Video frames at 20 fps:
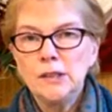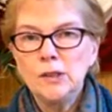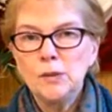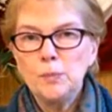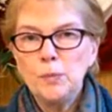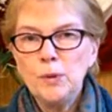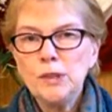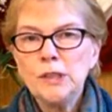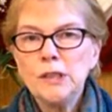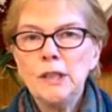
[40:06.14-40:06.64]
this
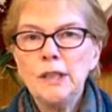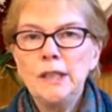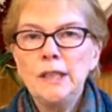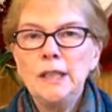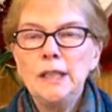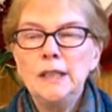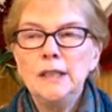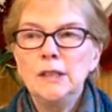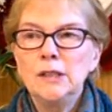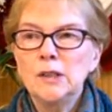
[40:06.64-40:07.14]
book study
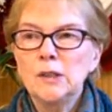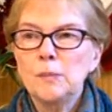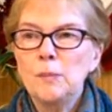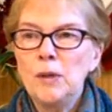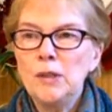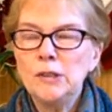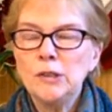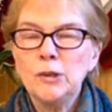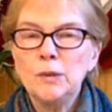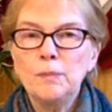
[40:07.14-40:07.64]
is
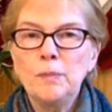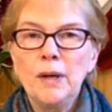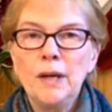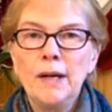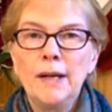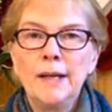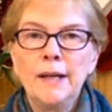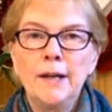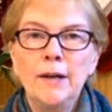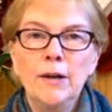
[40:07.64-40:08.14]
sponsored
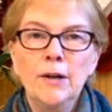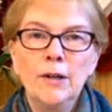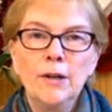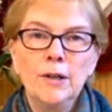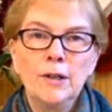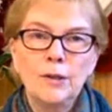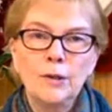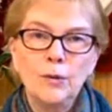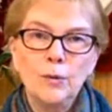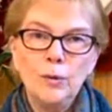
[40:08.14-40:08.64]
by
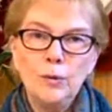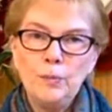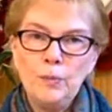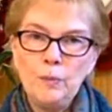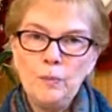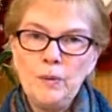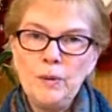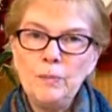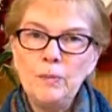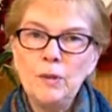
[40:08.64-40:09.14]
our group
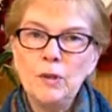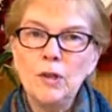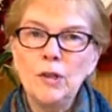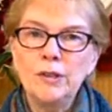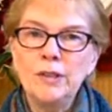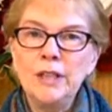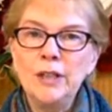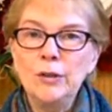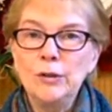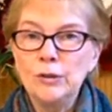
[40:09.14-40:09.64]
of people
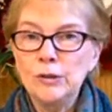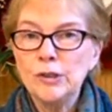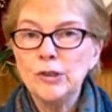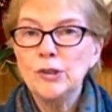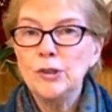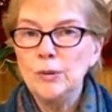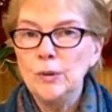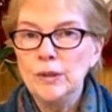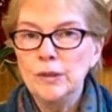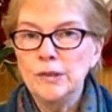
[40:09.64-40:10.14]
called the Earth
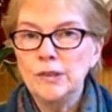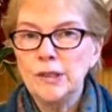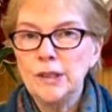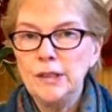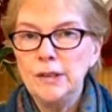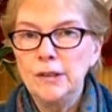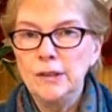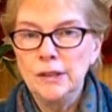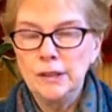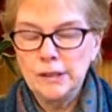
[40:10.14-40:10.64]
Stewards
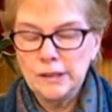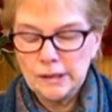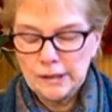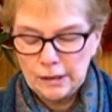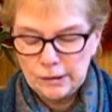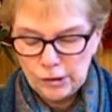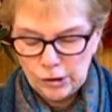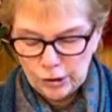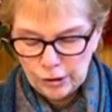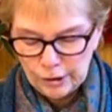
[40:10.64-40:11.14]
here in the
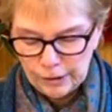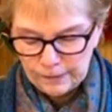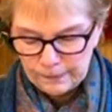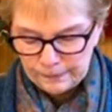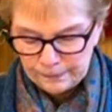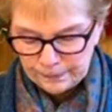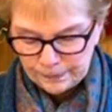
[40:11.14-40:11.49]
center.